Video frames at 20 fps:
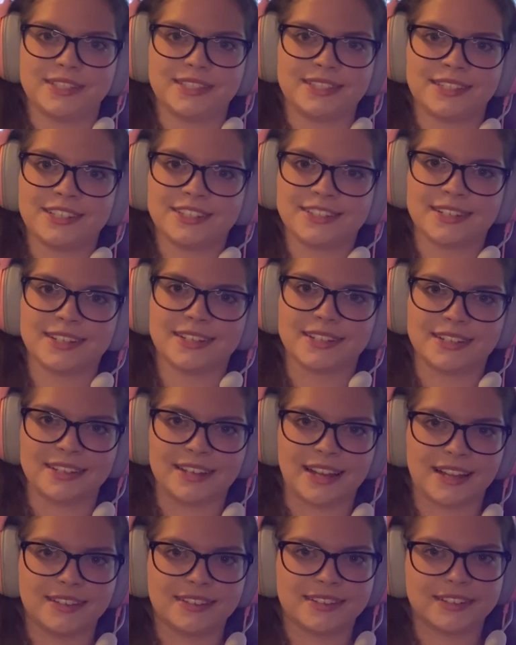
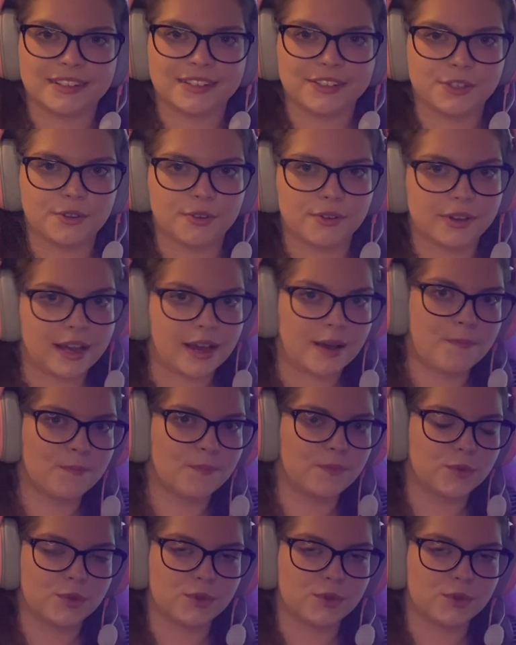decision until you come